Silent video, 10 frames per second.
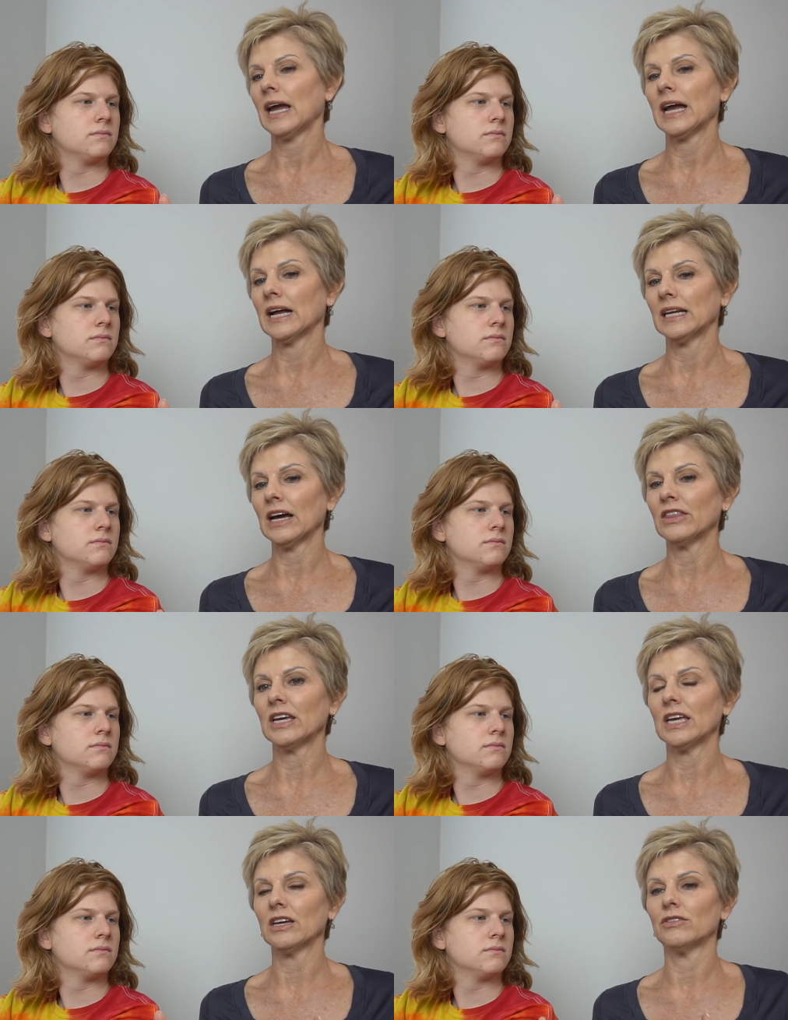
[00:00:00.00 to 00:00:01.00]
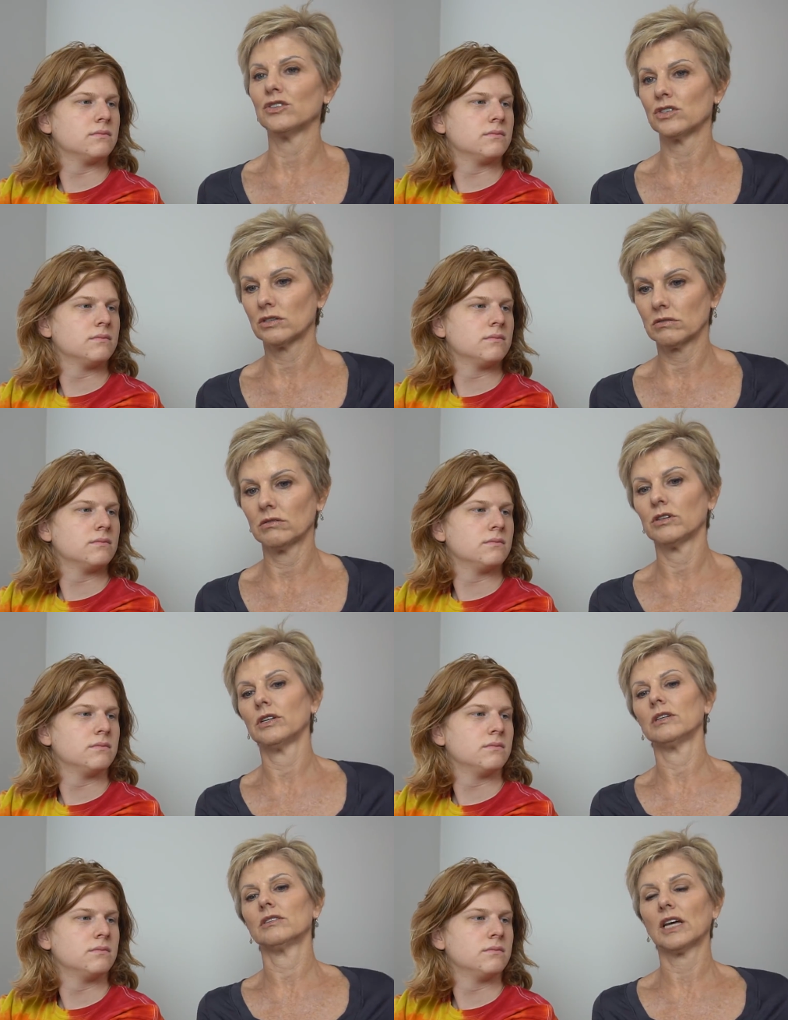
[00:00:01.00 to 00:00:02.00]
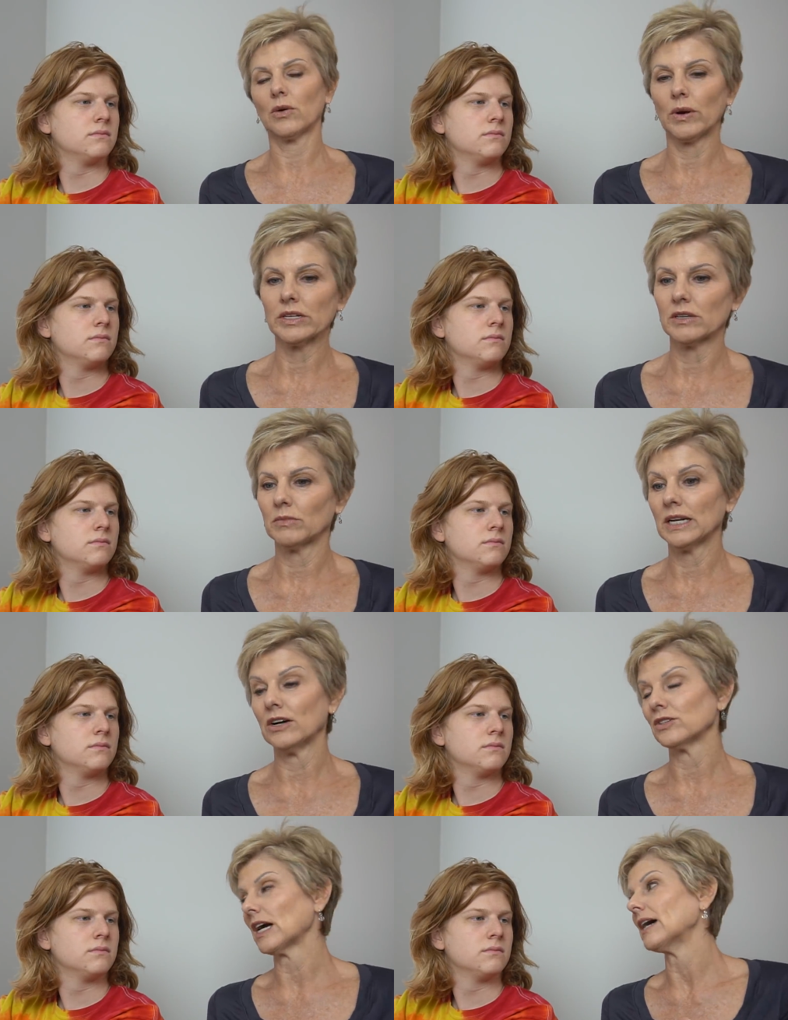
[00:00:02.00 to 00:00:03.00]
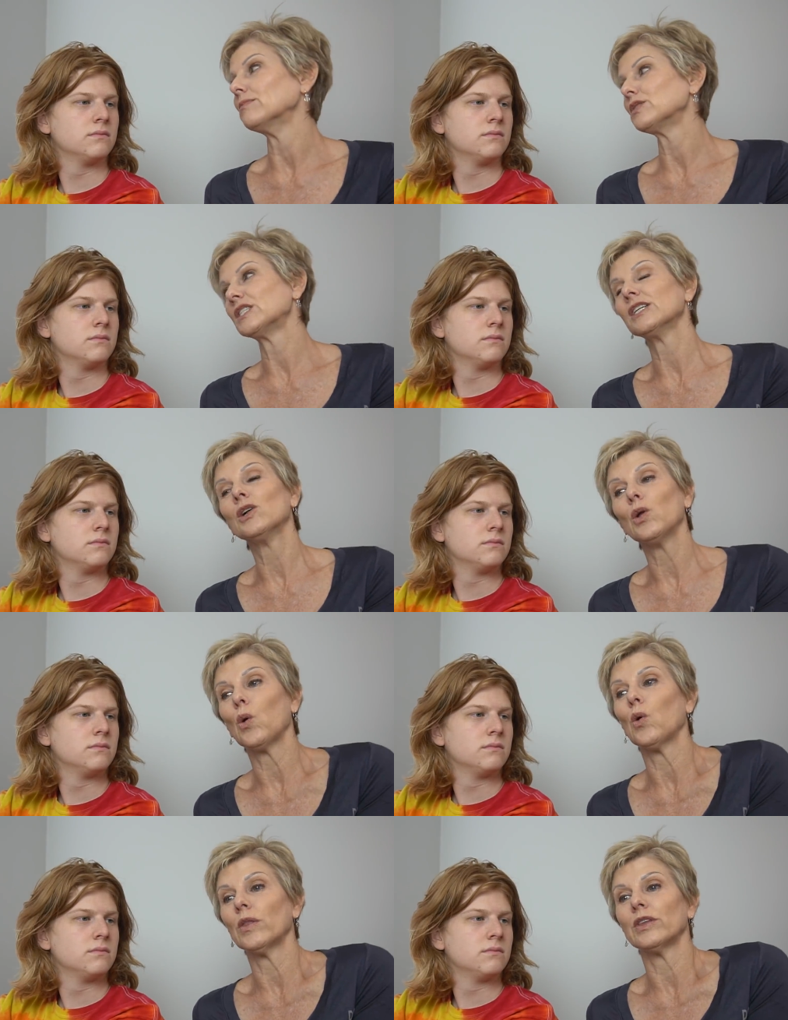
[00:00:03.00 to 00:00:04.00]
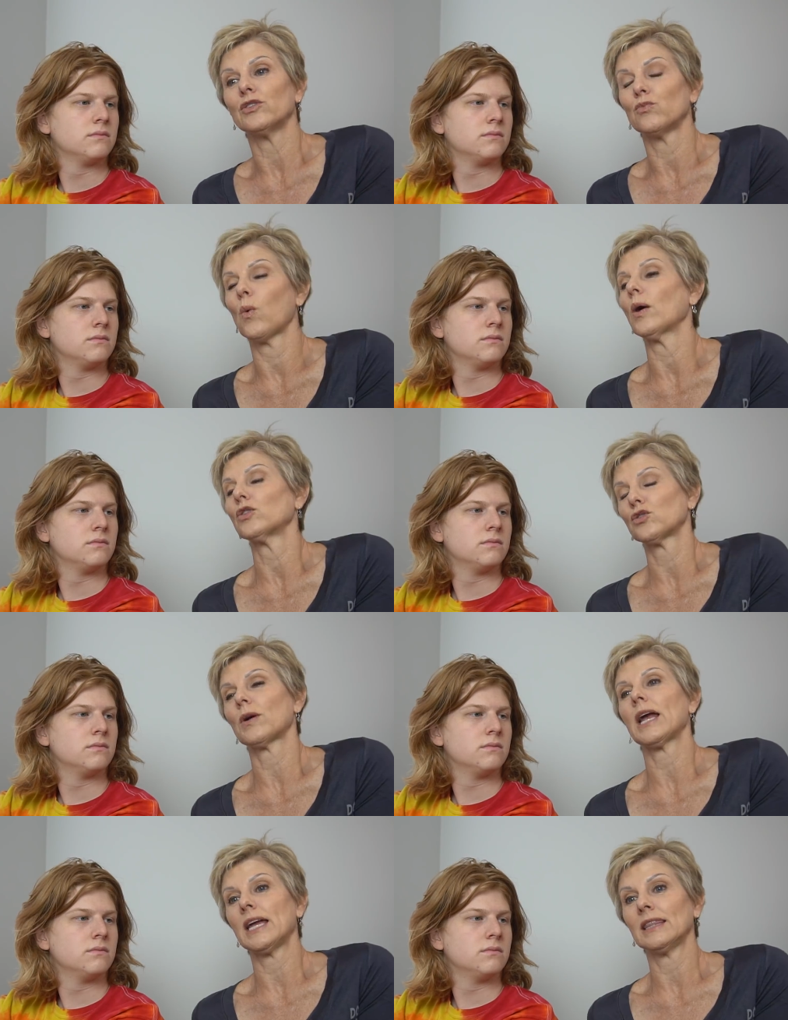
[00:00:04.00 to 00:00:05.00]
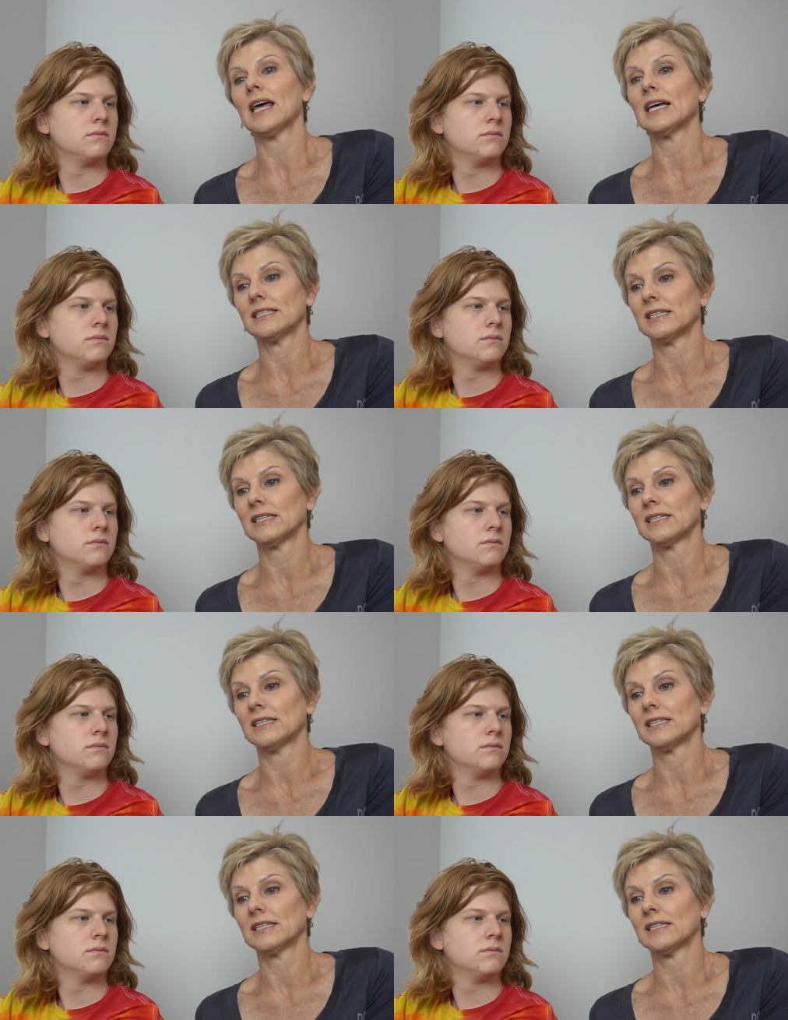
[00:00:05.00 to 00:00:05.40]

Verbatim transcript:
Speaker 1: And I think he could just segue to something else. I'm still on the train that